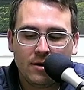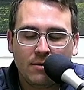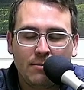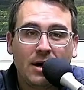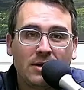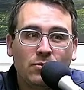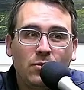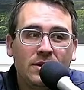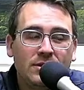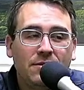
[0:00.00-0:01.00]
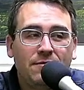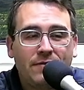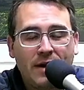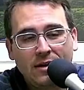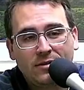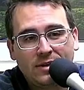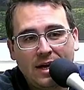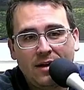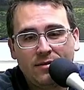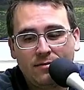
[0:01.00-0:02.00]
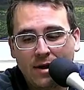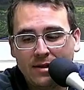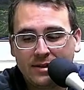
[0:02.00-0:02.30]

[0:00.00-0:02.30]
Because what is the final death, right?